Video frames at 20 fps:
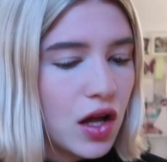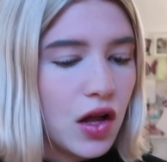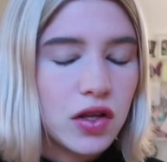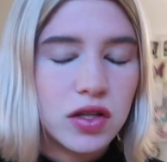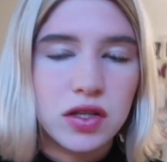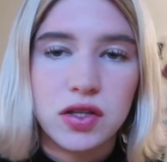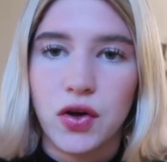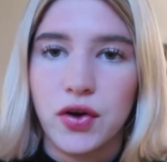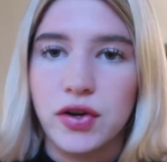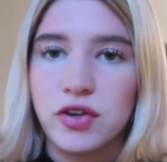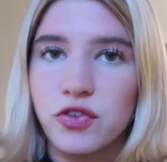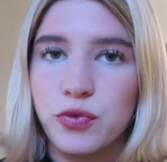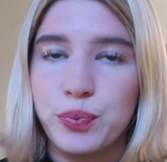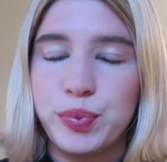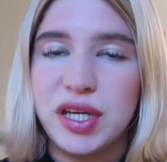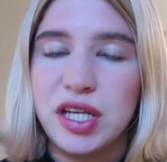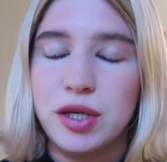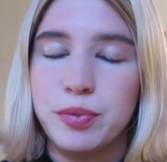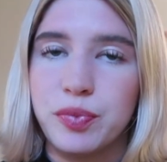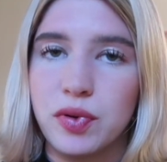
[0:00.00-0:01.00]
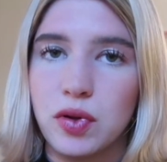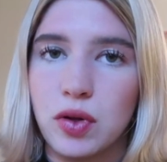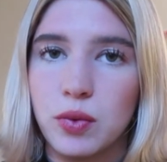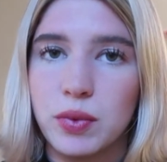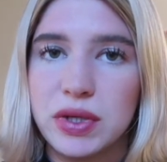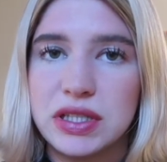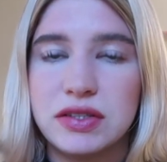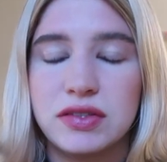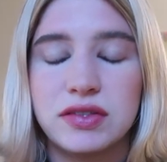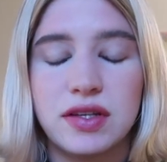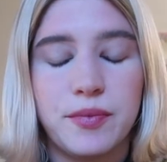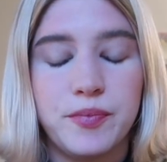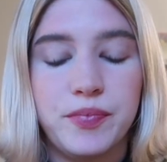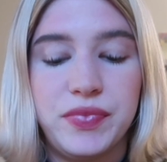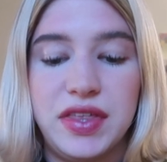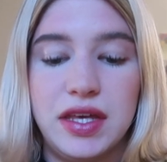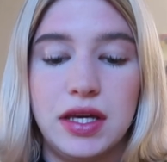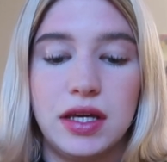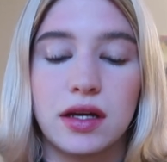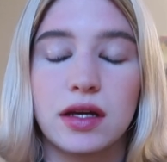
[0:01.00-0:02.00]
a lot of people, when
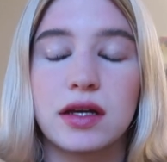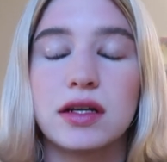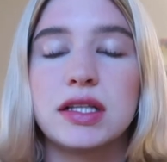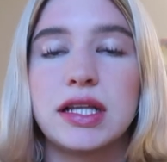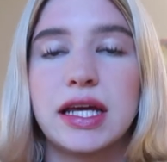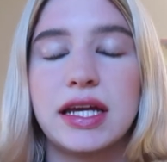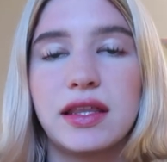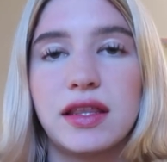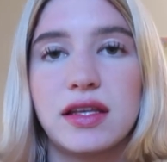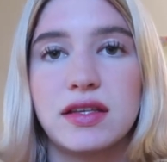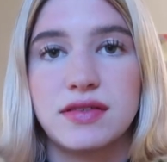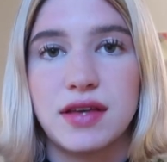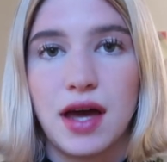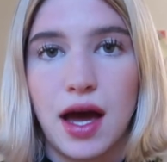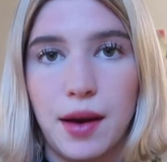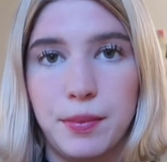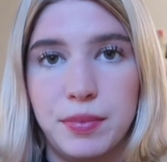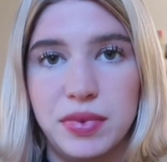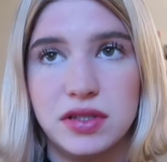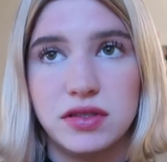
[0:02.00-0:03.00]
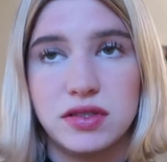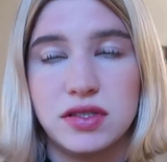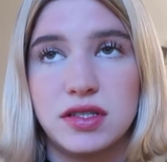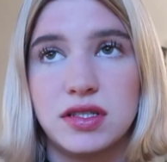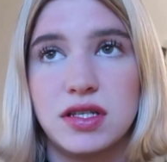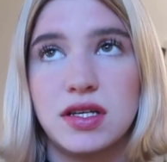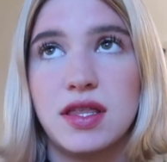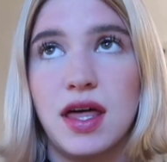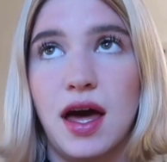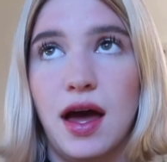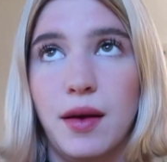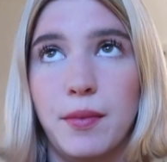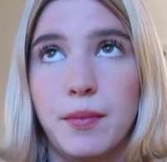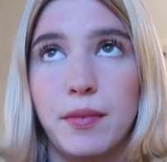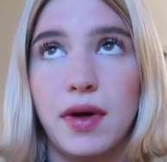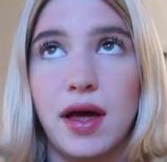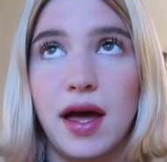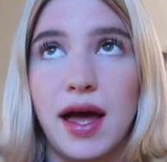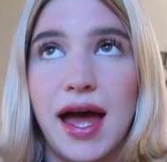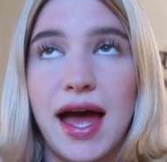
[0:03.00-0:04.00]
something like this happens to
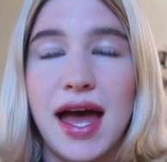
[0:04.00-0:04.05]
them,